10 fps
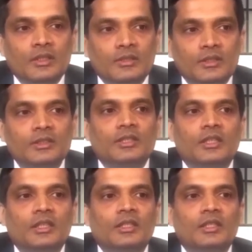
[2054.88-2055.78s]
you need to
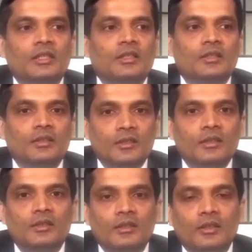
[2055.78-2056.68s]
stay in the hospital
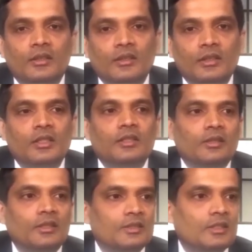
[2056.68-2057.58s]
for two nights and
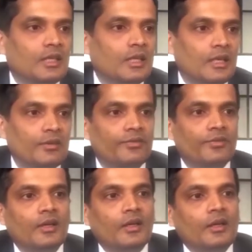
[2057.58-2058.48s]
one day
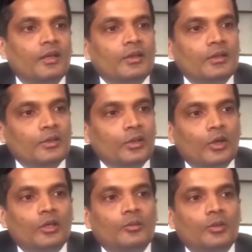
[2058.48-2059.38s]
and four hours
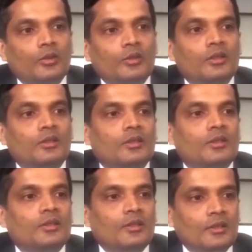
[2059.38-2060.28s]
after the procedure
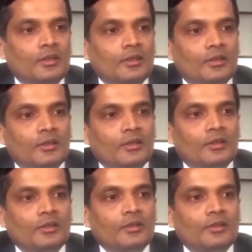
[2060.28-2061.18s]
you can
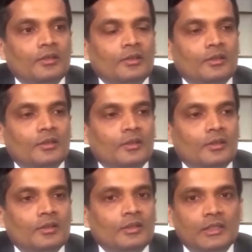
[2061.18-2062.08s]
walk on your own
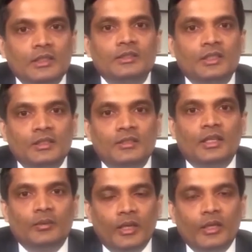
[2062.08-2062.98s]
and
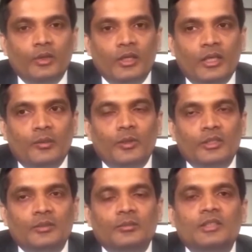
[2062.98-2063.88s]
typical one
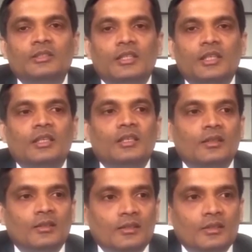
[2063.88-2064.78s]
level
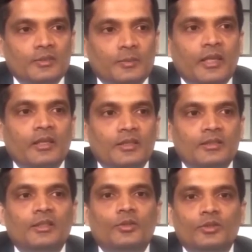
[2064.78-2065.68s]
decompression, micro
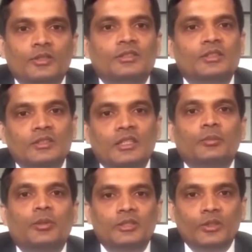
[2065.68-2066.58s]
decompression would
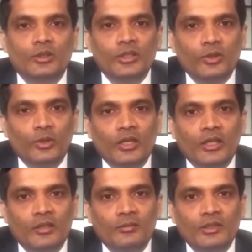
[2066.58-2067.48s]
have a
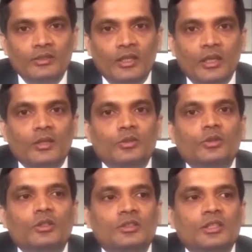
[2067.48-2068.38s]
scar of around
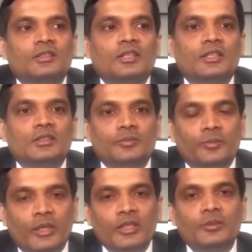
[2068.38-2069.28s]
two and a half to
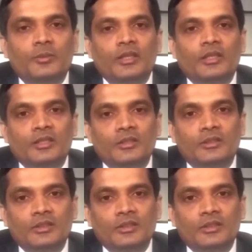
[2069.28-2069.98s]
three centimeters.